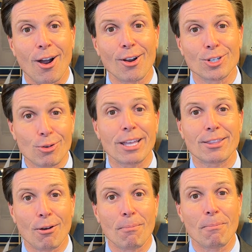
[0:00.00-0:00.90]
do get
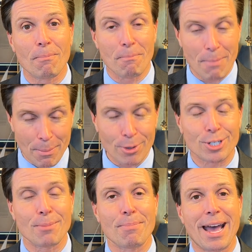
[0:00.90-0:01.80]
their
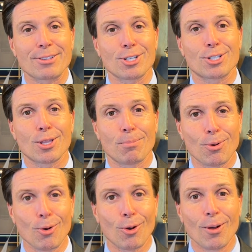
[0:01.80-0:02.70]
membership passes to the
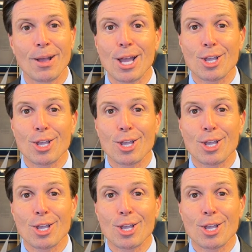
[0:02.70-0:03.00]
pool,